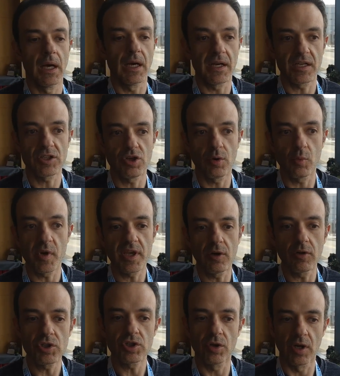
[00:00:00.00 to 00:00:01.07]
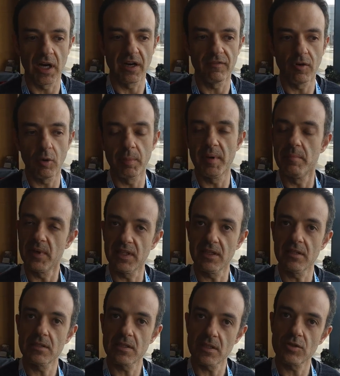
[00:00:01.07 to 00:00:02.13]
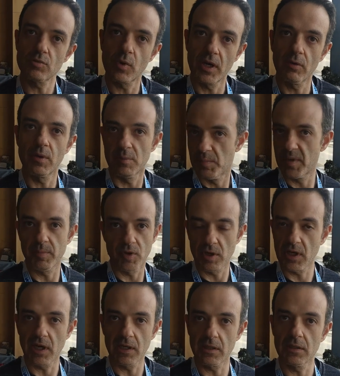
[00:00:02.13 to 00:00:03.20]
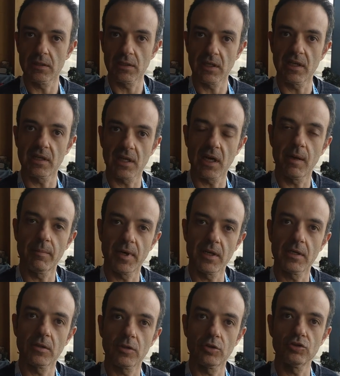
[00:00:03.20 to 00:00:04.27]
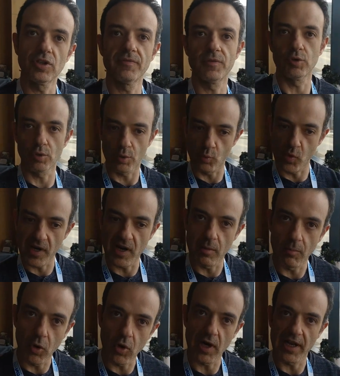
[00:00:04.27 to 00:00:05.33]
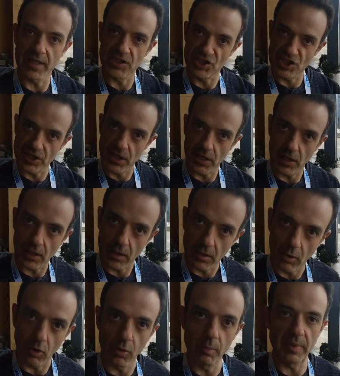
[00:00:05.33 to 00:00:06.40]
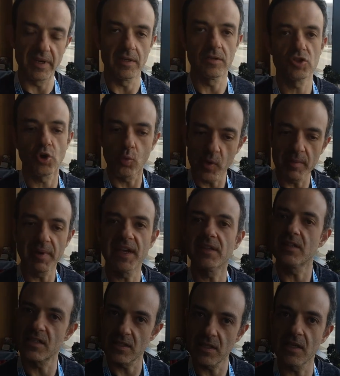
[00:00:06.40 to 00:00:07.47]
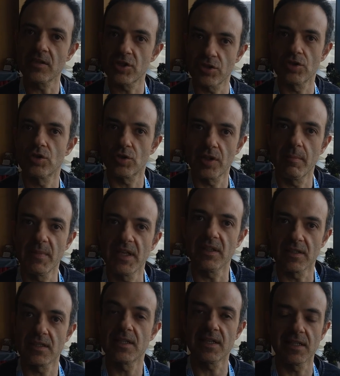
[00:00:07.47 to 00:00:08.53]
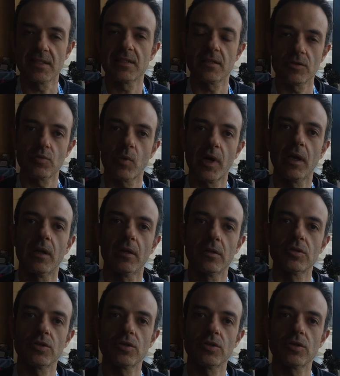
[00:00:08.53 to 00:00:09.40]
And actually, we also have open meetings as well, where people can come and contribute, and we are more like general open. So we make distinctions on the meetings needs as well.